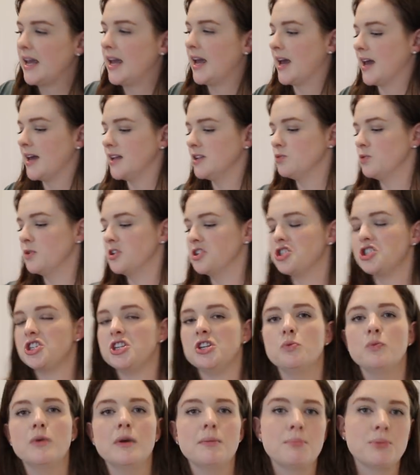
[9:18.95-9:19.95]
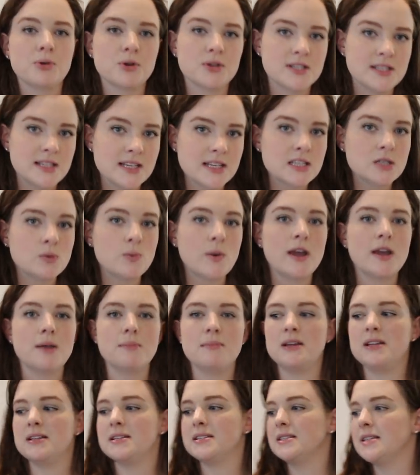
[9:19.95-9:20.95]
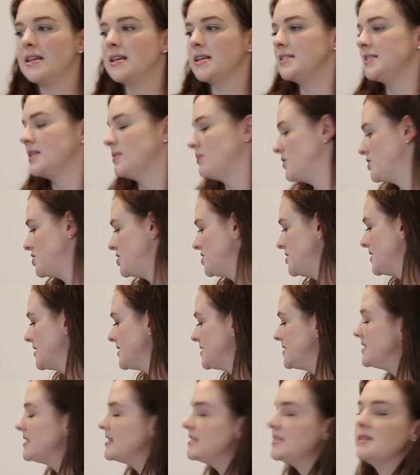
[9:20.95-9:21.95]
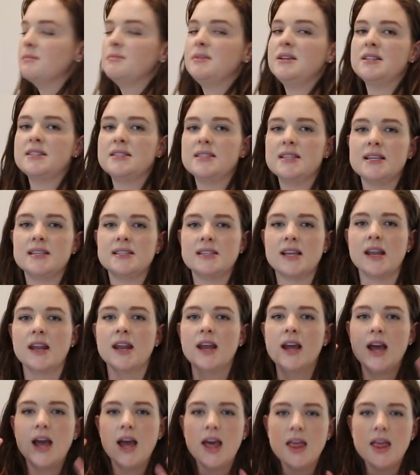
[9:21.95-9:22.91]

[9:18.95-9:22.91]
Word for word: and when she whimpers this way it means this and when she does this it means this and